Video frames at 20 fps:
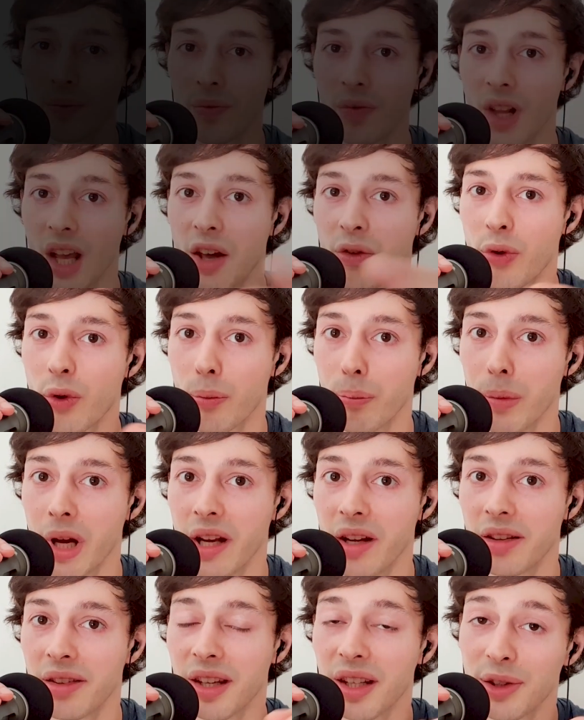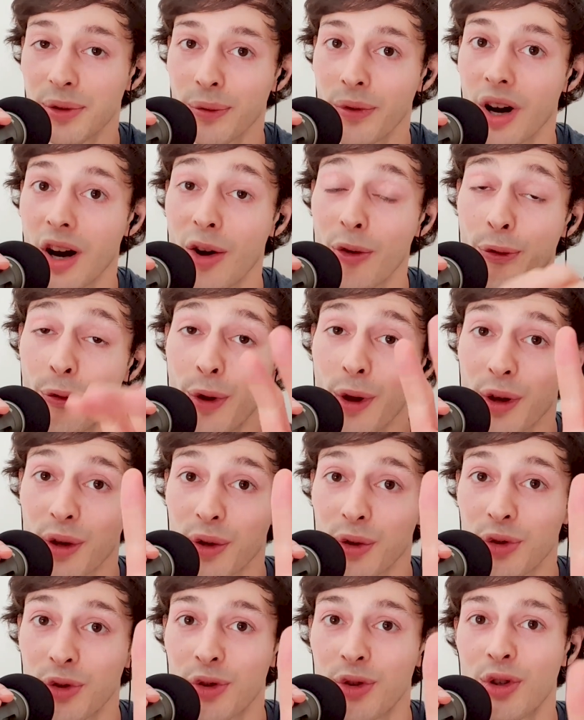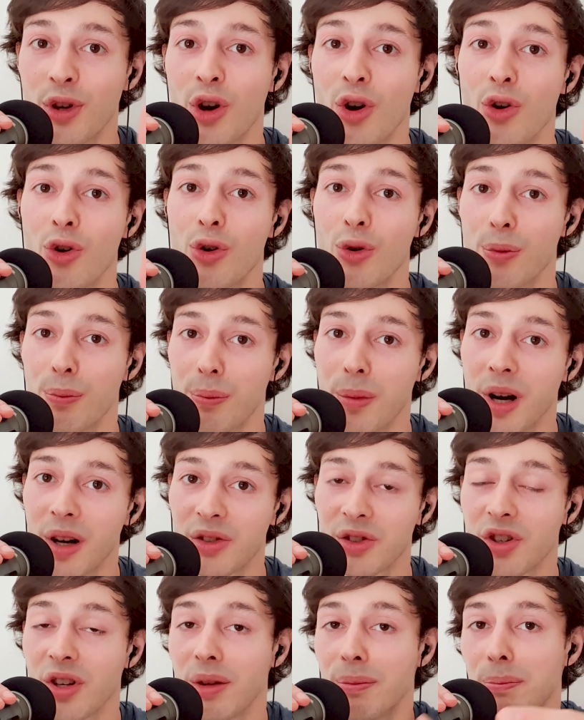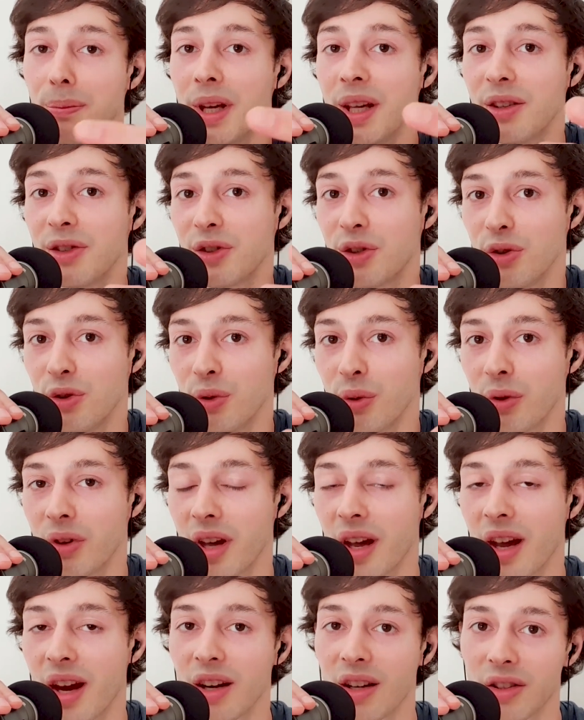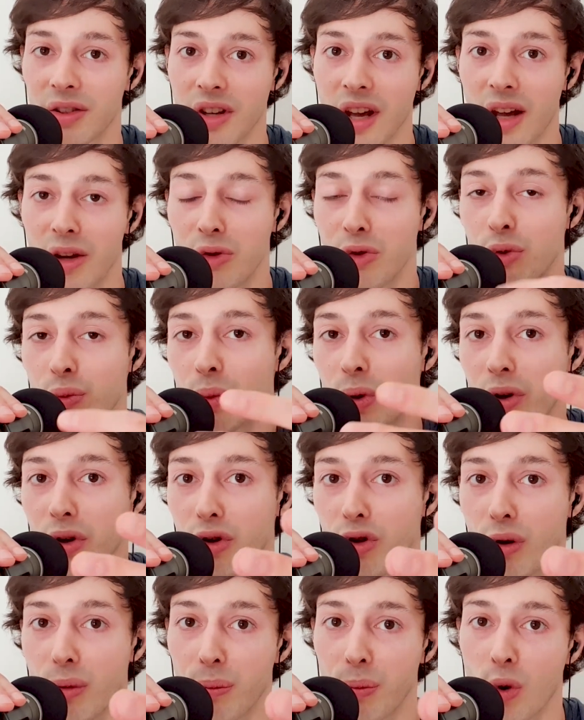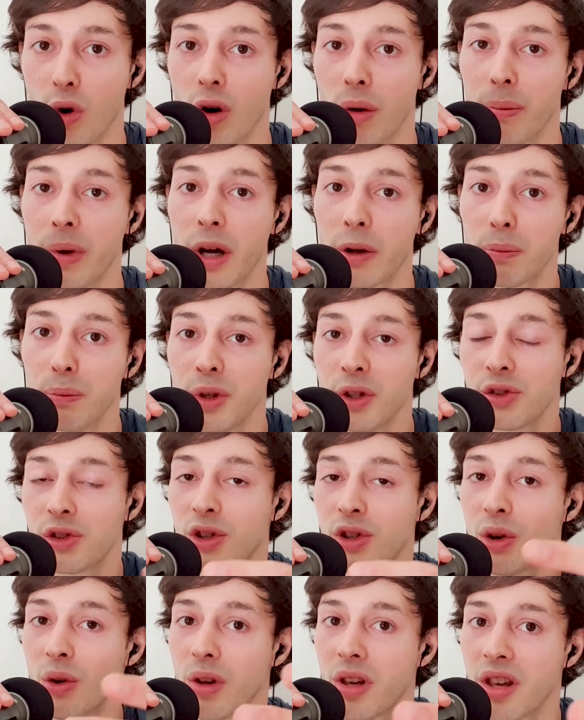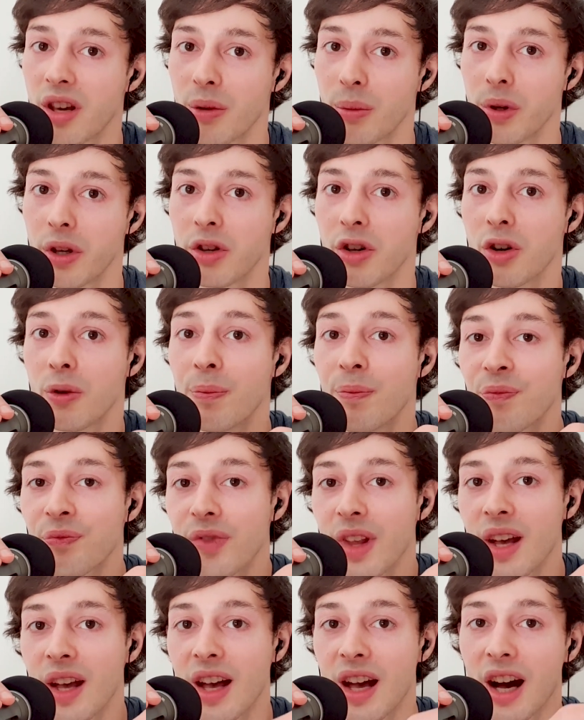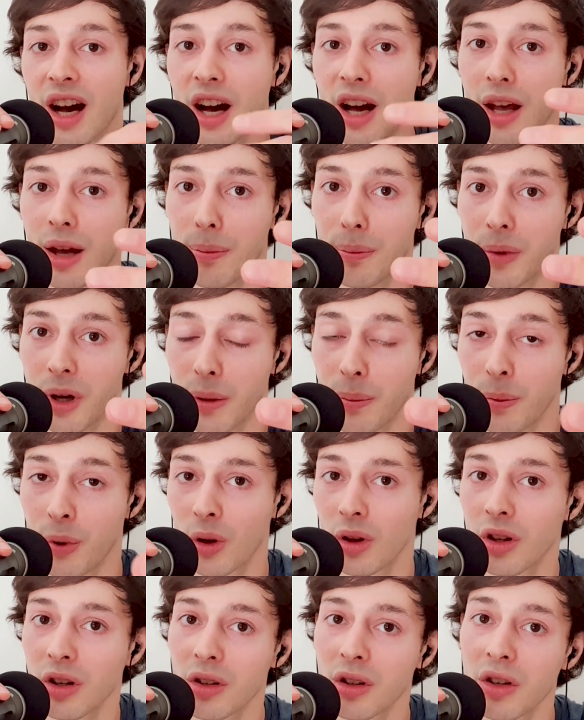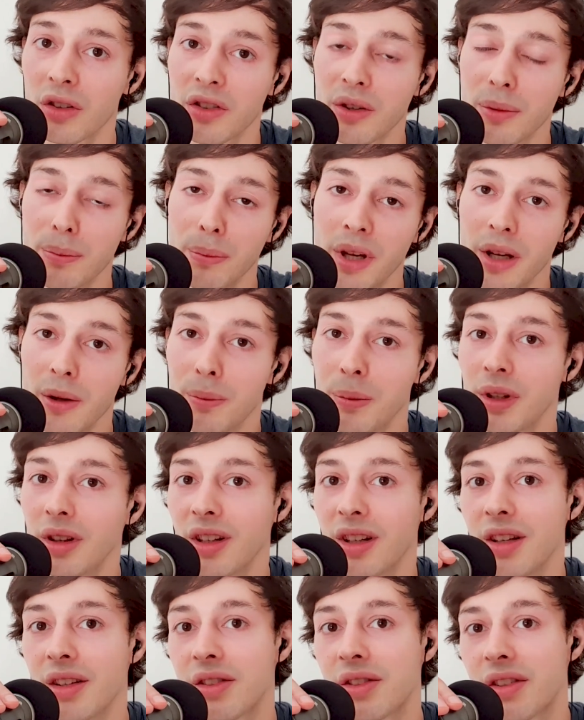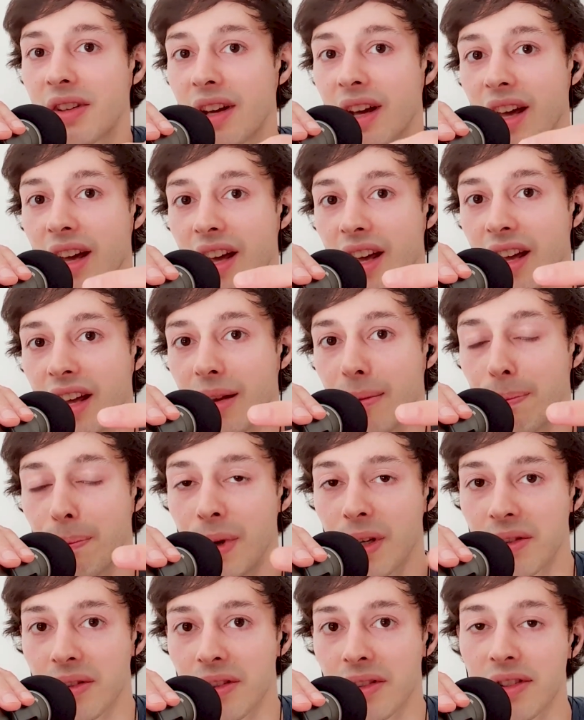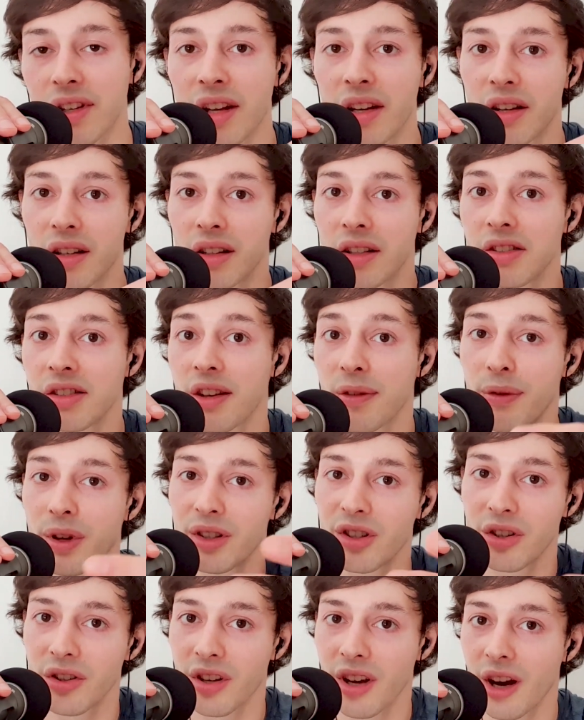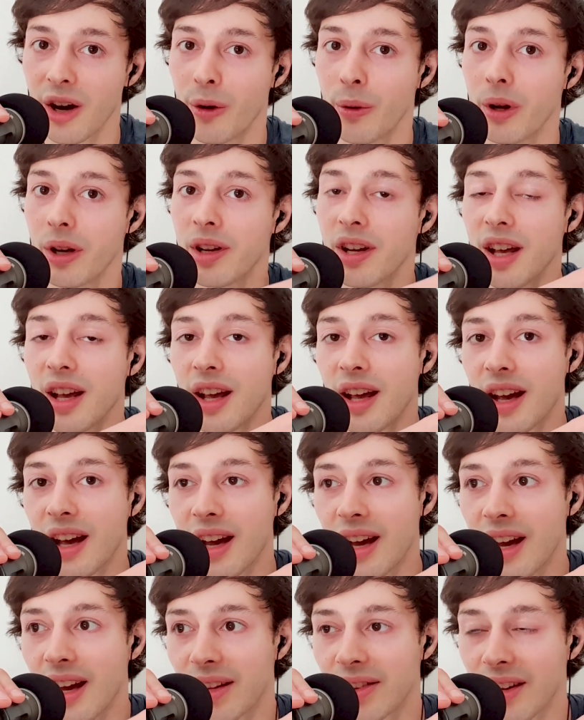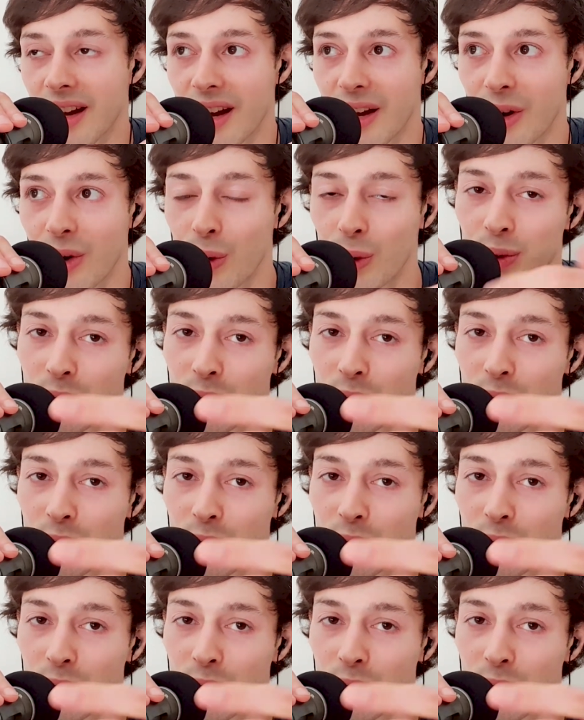If you made it this far, thank you so much. It means you care and you want to know more about me. So here we go. I'm a polyglot, a minimalist, a business analyst, a vegetarian, and I also